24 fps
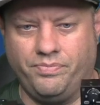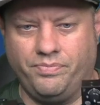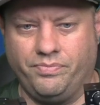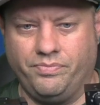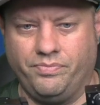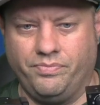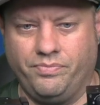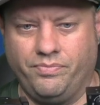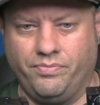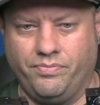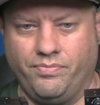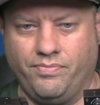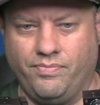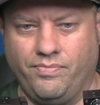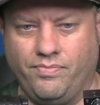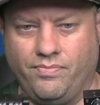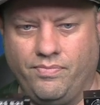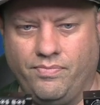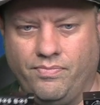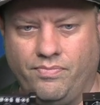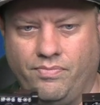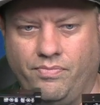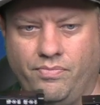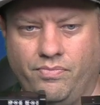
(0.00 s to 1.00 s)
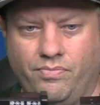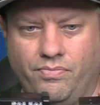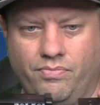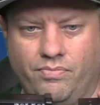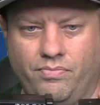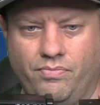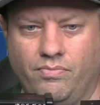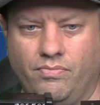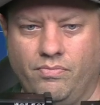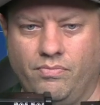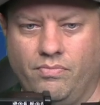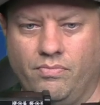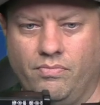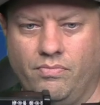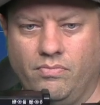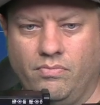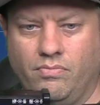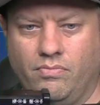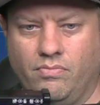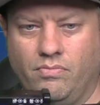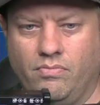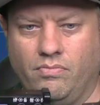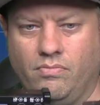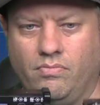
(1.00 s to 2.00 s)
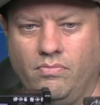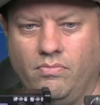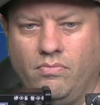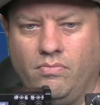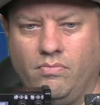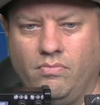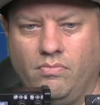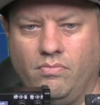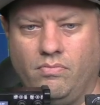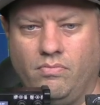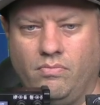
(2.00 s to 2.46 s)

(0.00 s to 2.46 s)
No one is speaking in this clip.